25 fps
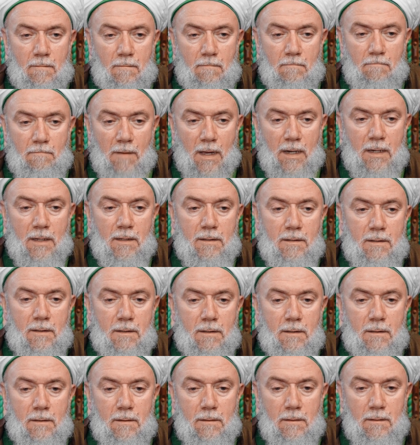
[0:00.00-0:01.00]
many
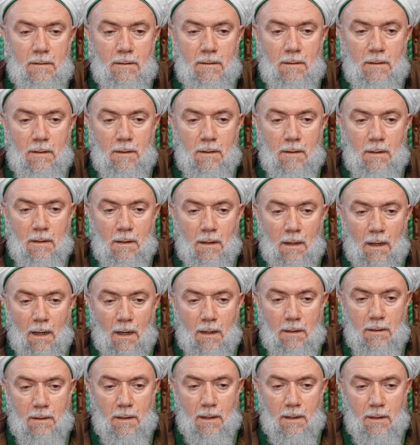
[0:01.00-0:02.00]
things,
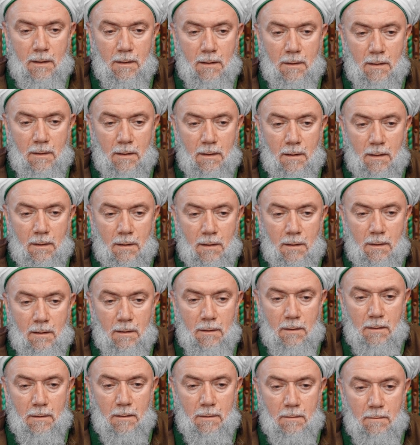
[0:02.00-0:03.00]
and they
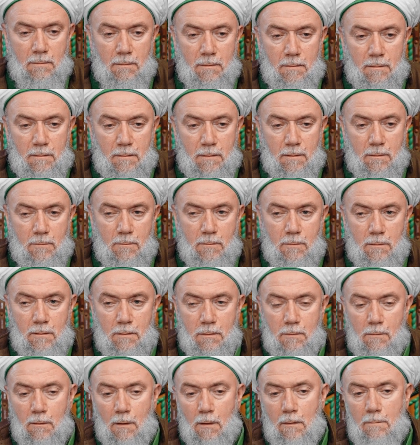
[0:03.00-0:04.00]

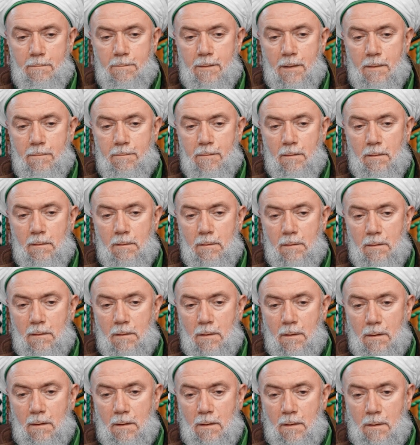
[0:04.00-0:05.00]
call people
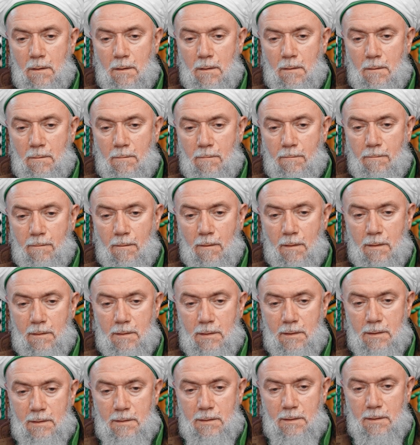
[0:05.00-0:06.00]
for
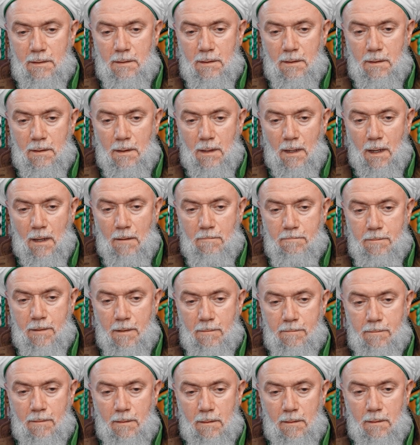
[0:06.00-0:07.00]
this, and
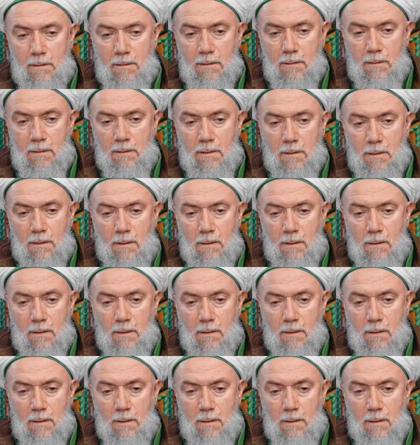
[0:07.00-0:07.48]
people,